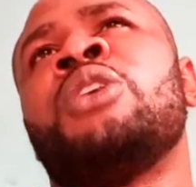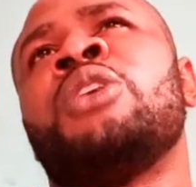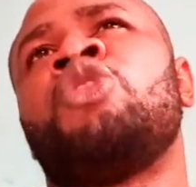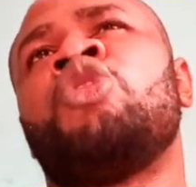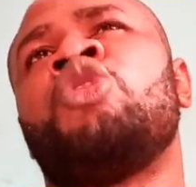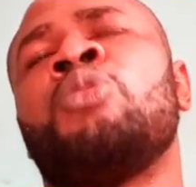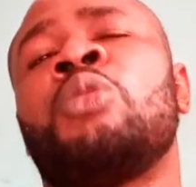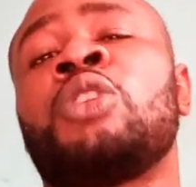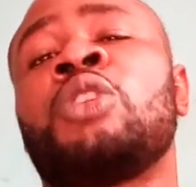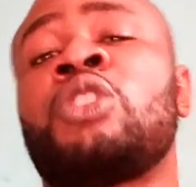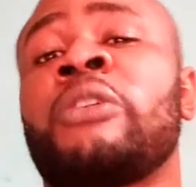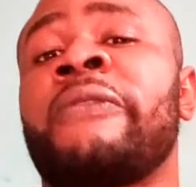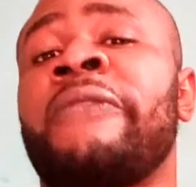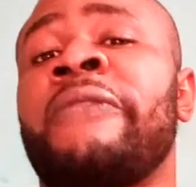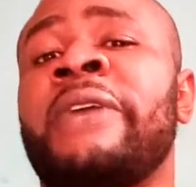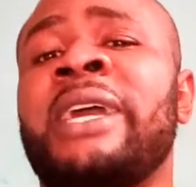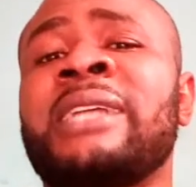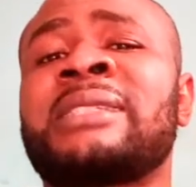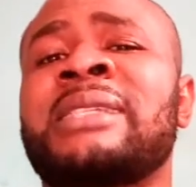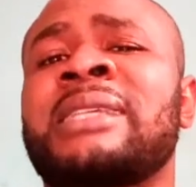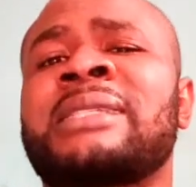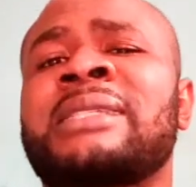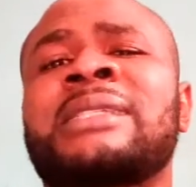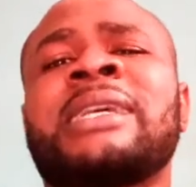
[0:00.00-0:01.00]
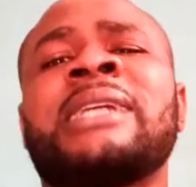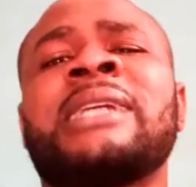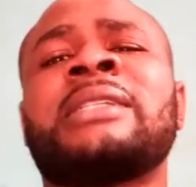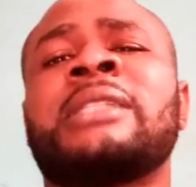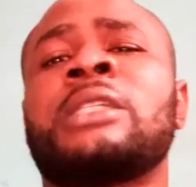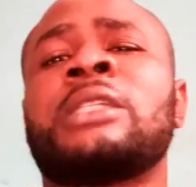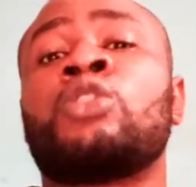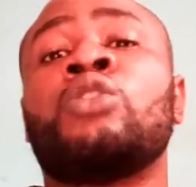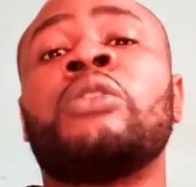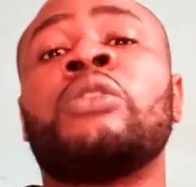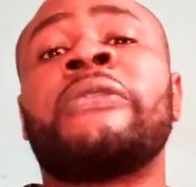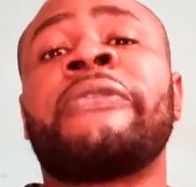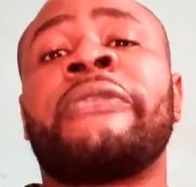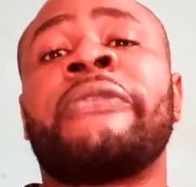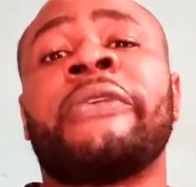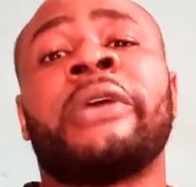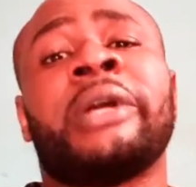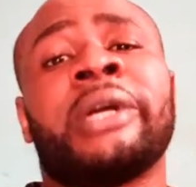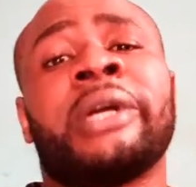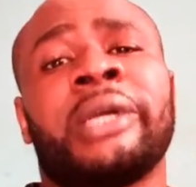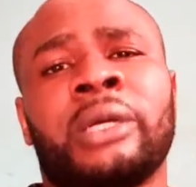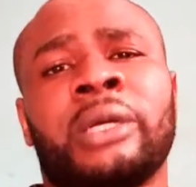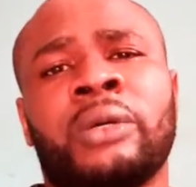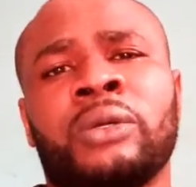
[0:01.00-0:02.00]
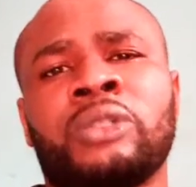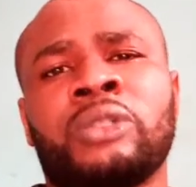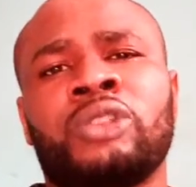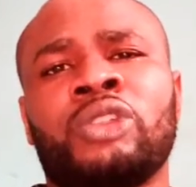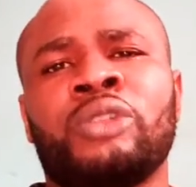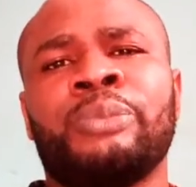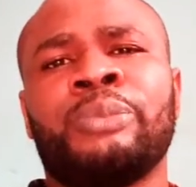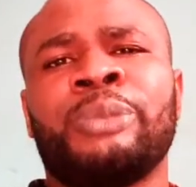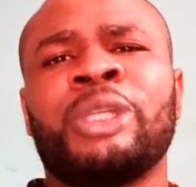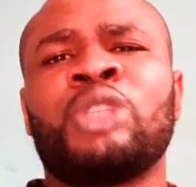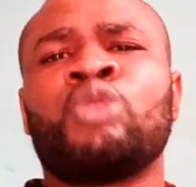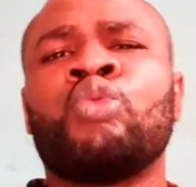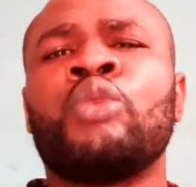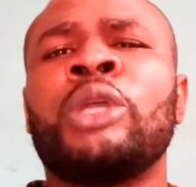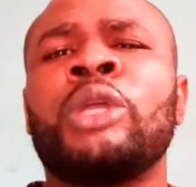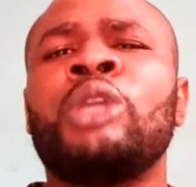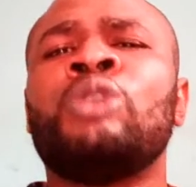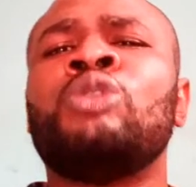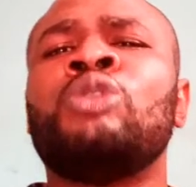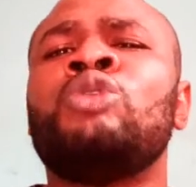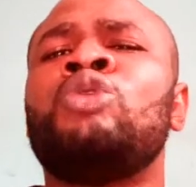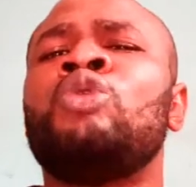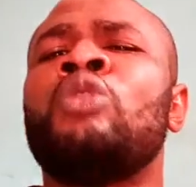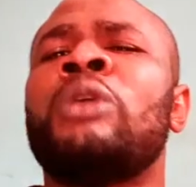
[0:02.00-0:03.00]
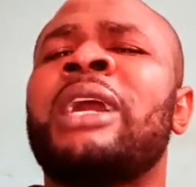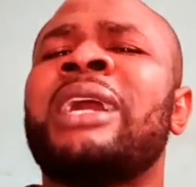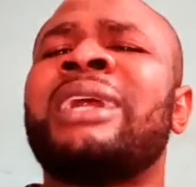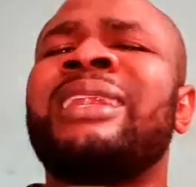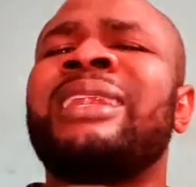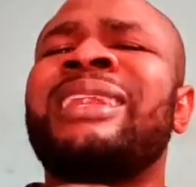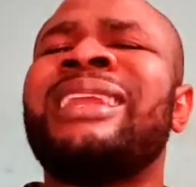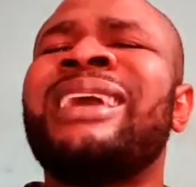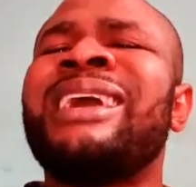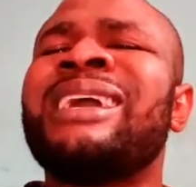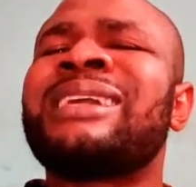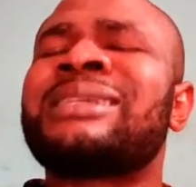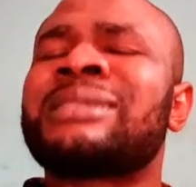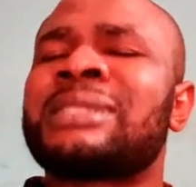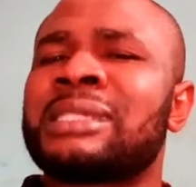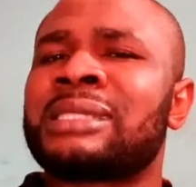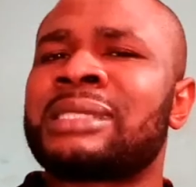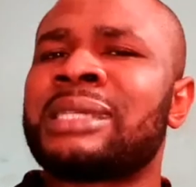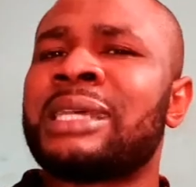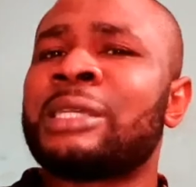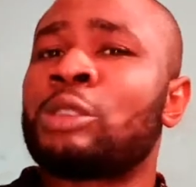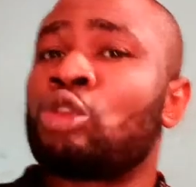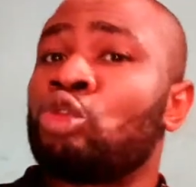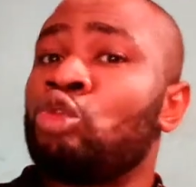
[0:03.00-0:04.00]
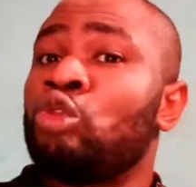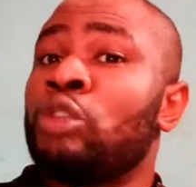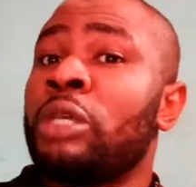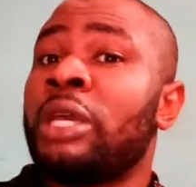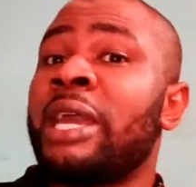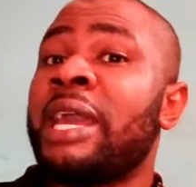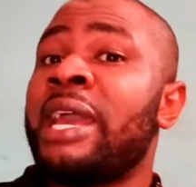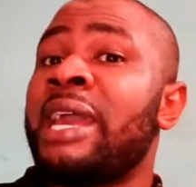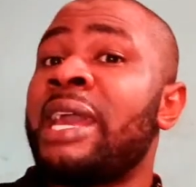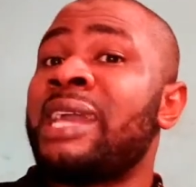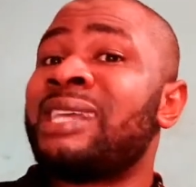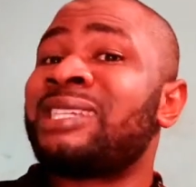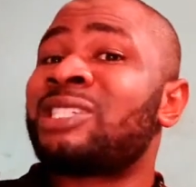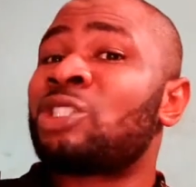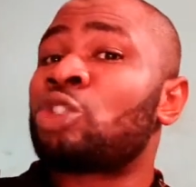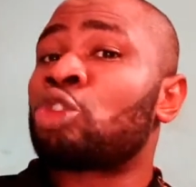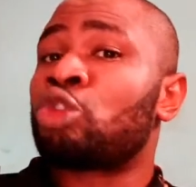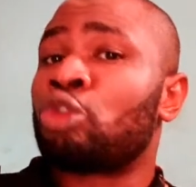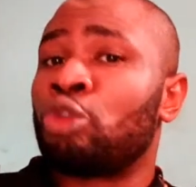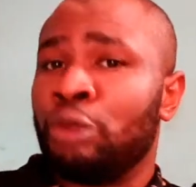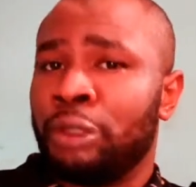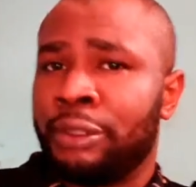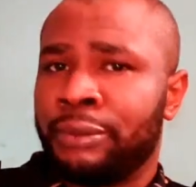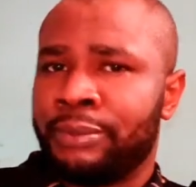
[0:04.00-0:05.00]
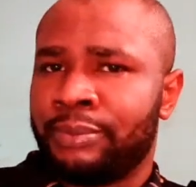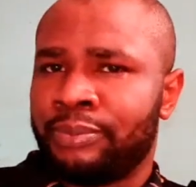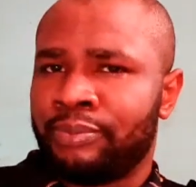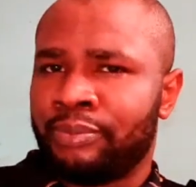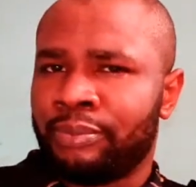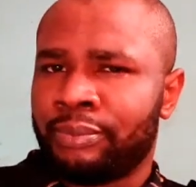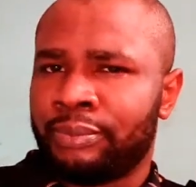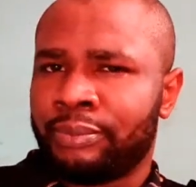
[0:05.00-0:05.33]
too much of exercise is good for our health, but when you do an exercise to the extreme,